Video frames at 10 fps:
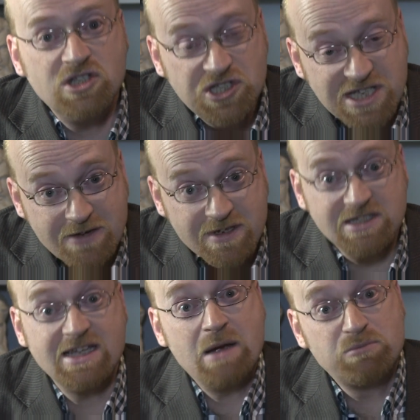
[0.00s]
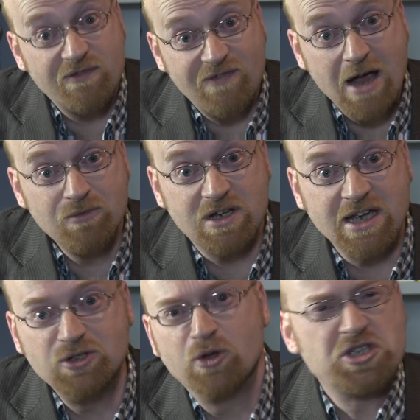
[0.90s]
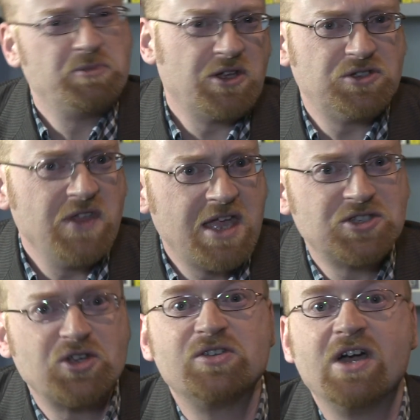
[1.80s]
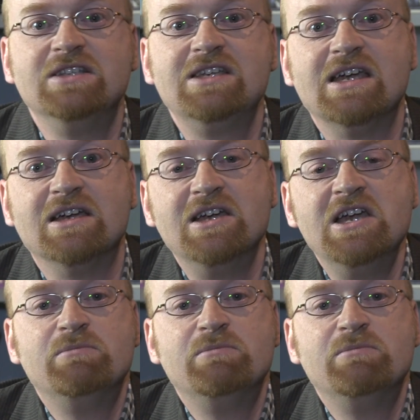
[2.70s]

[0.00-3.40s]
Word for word: seriously and profoundly, not just because you think it's a good idea,